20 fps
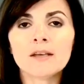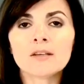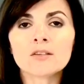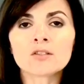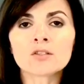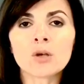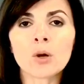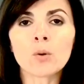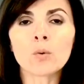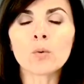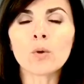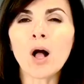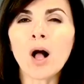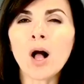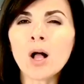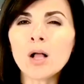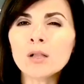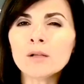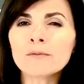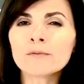So
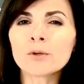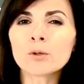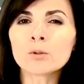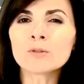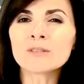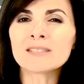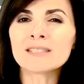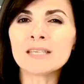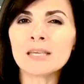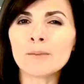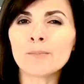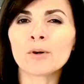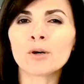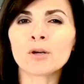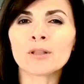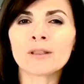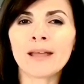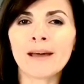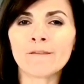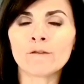all of those
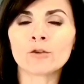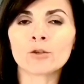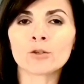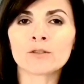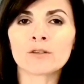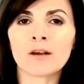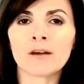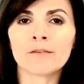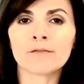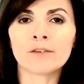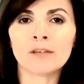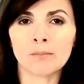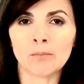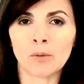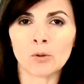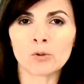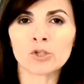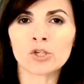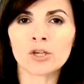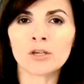deeper levels of
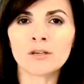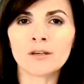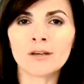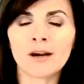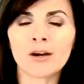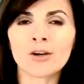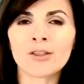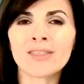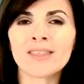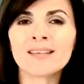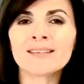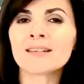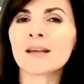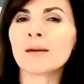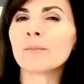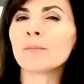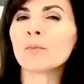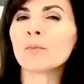emotion are things that